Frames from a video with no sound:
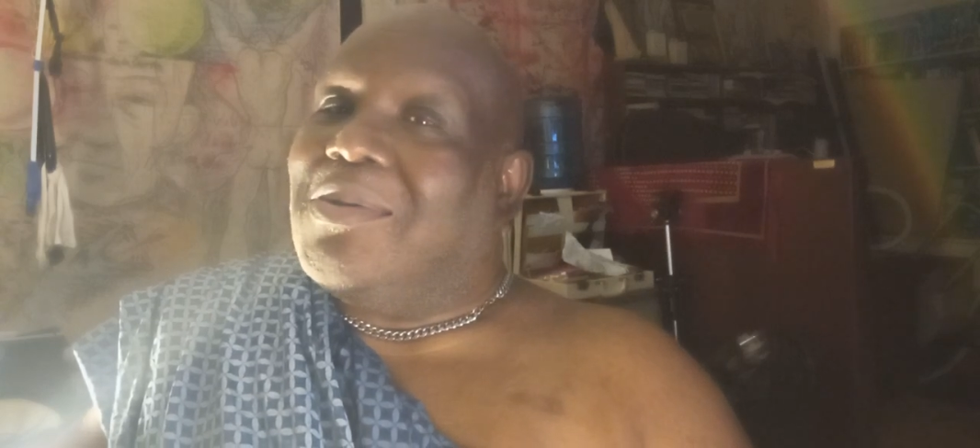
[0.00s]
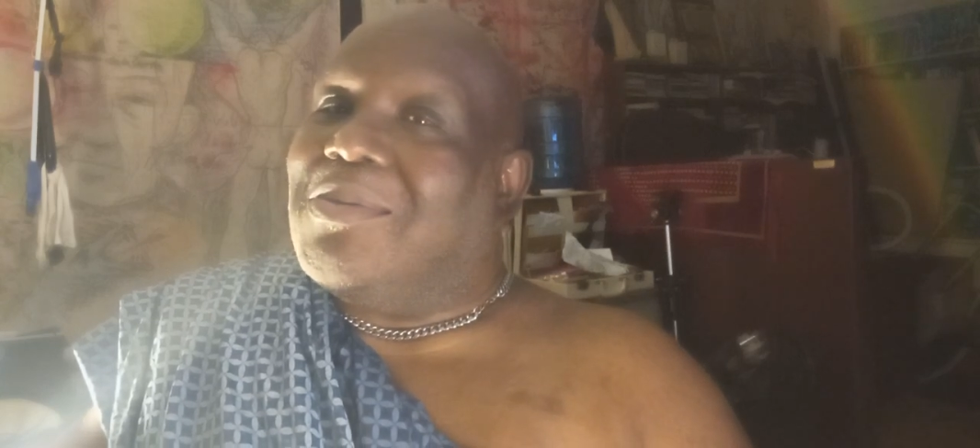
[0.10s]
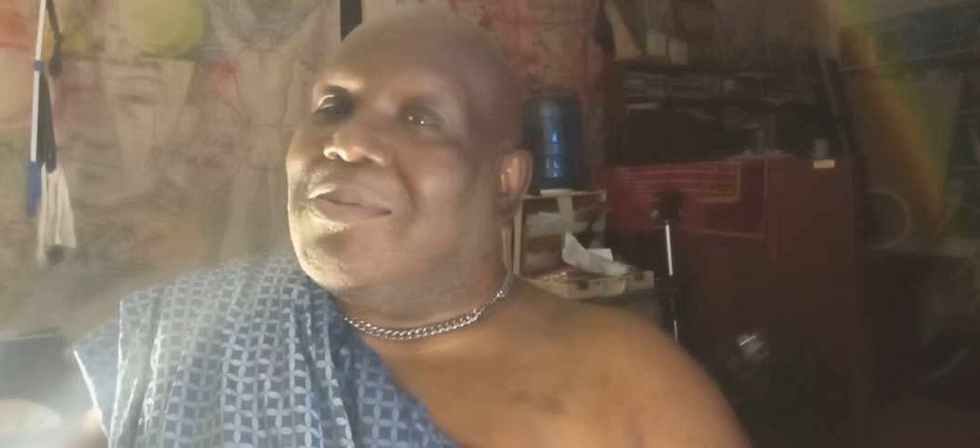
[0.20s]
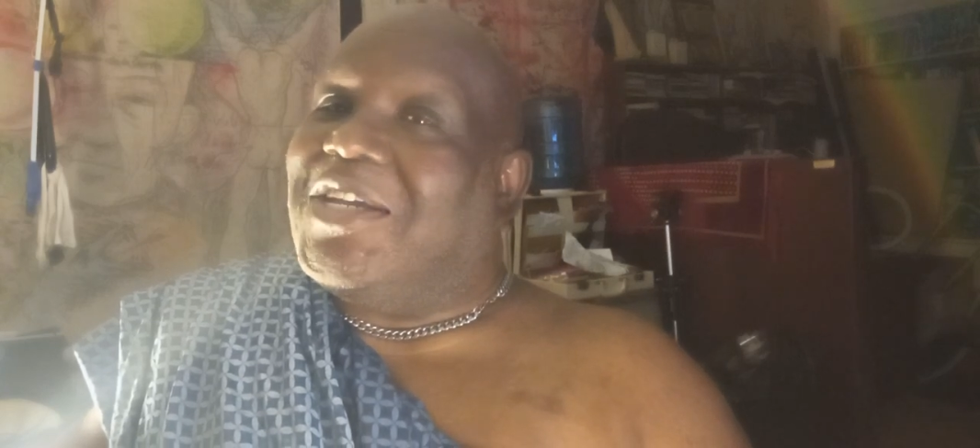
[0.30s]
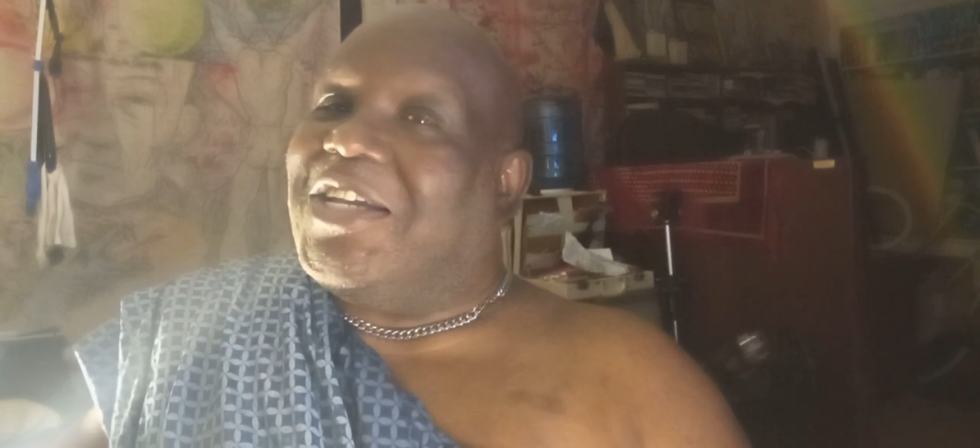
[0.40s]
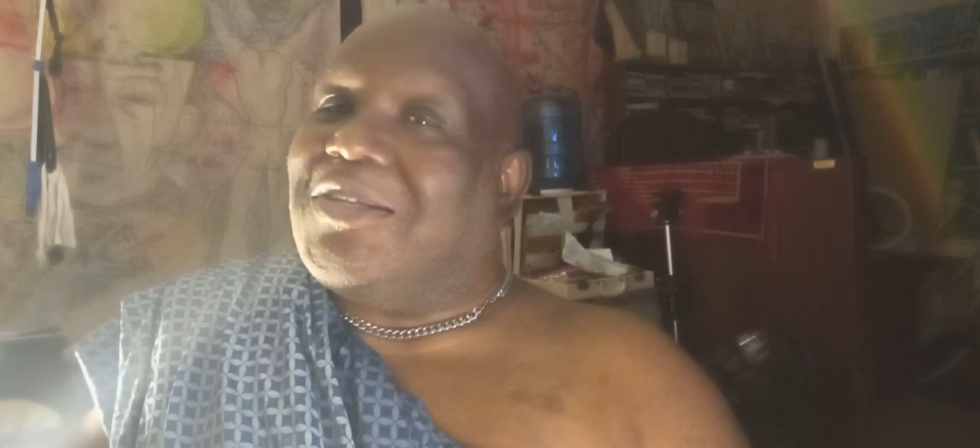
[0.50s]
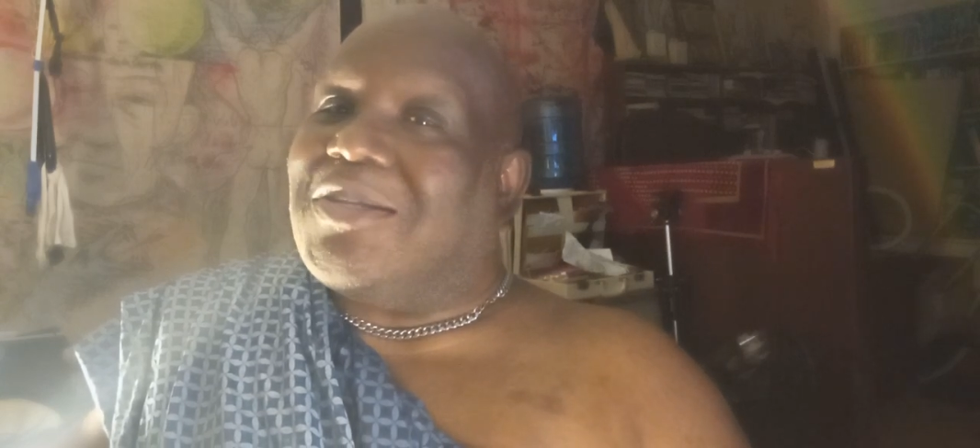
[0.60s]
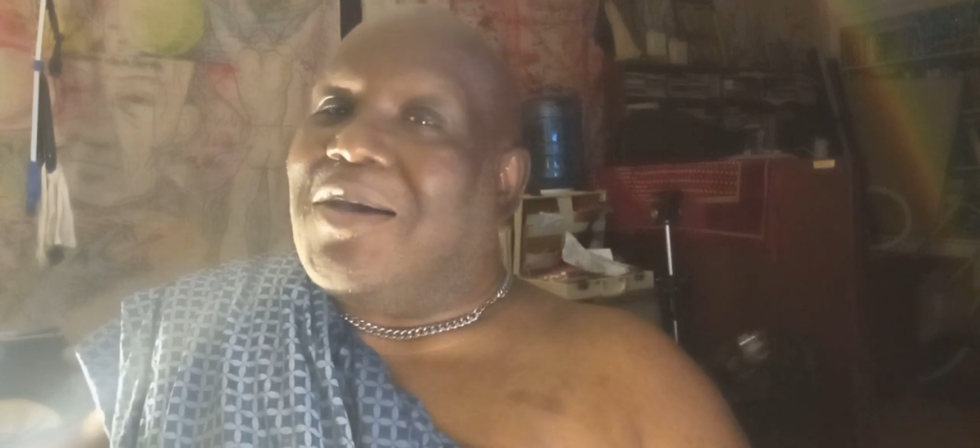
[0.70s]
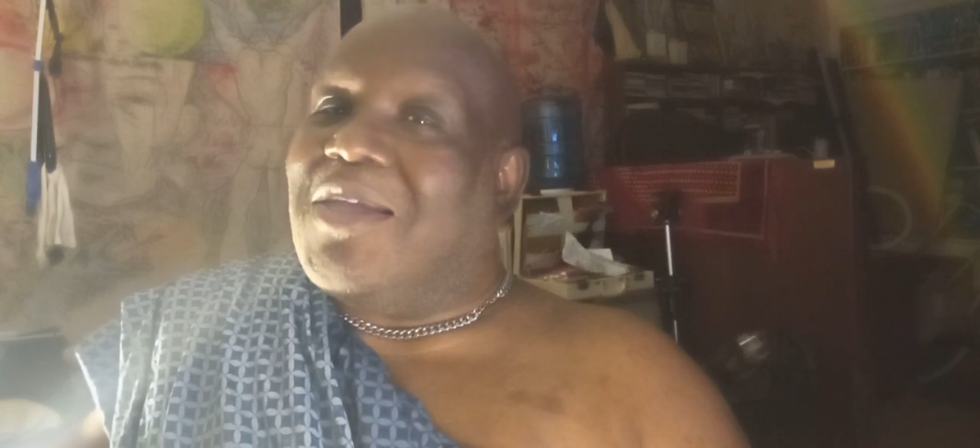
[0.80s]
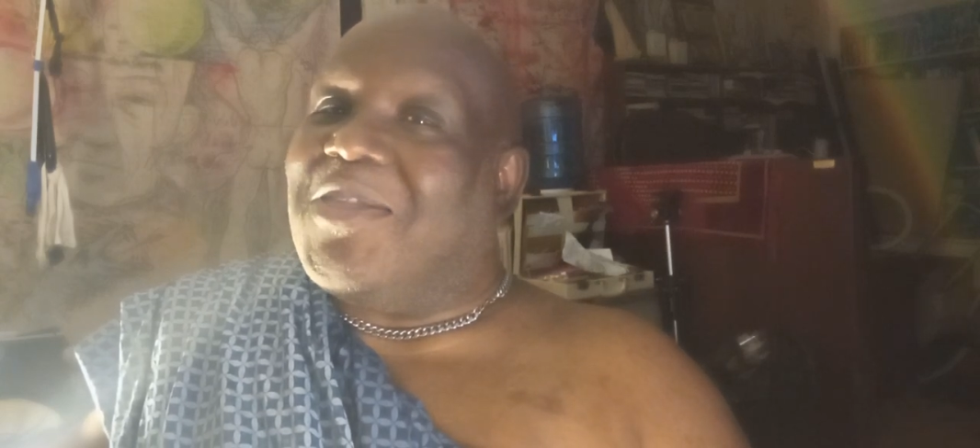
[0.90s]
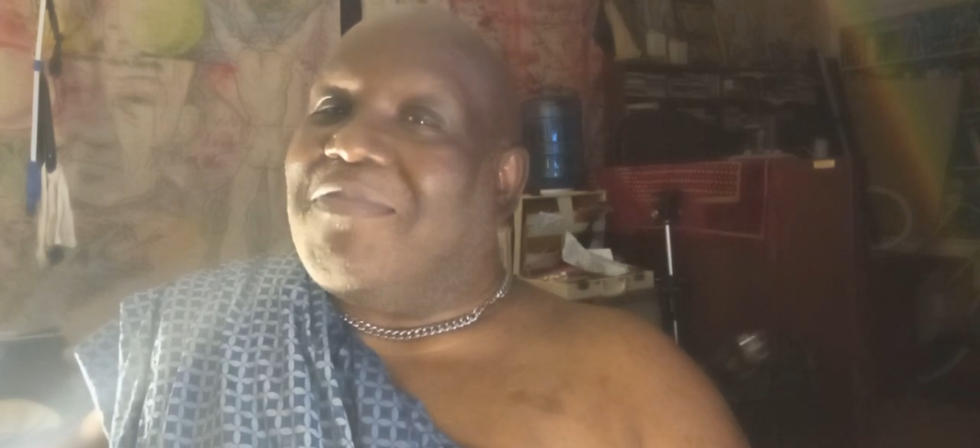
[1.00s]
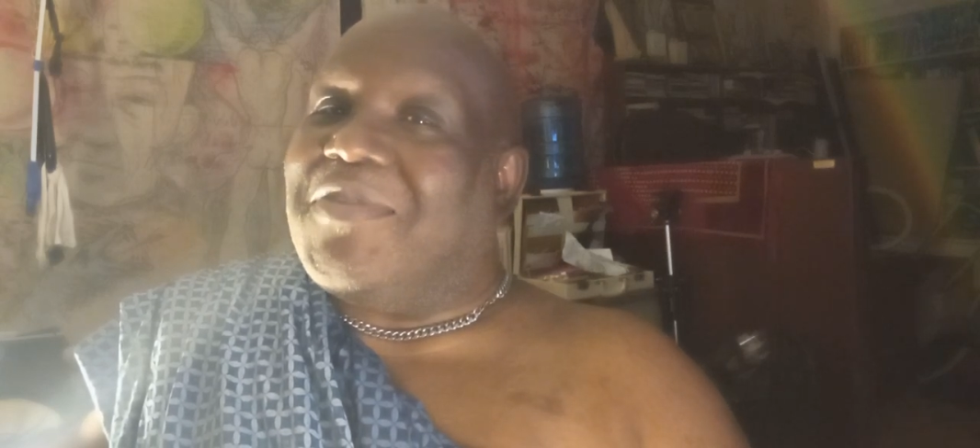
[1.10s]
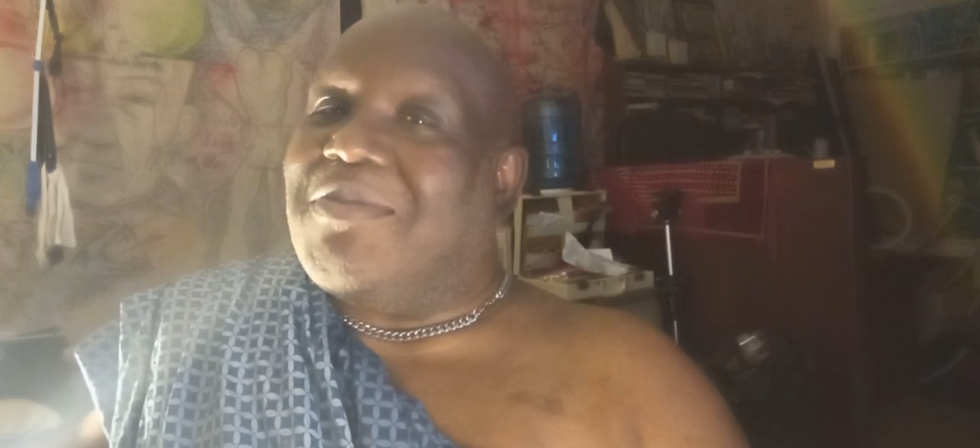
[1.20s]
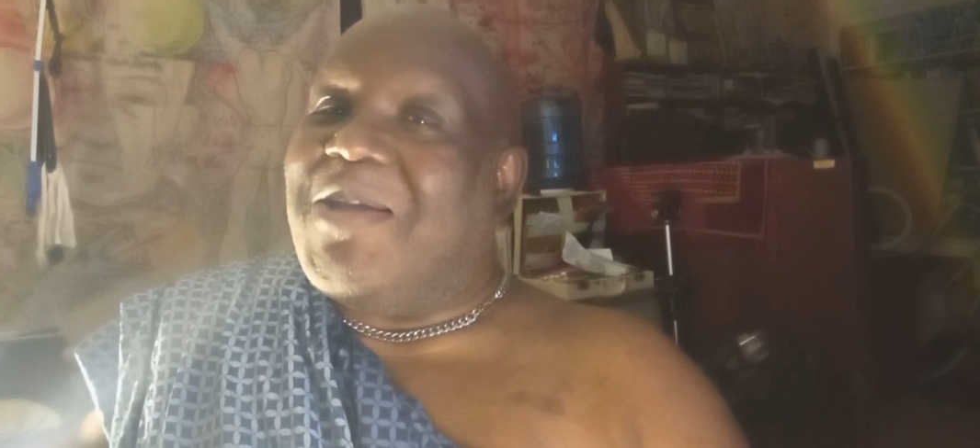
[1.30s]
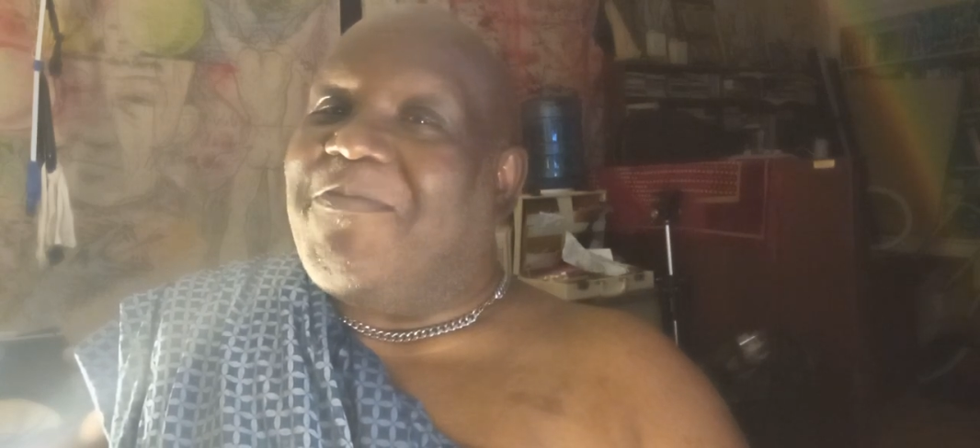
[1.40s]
who is on the very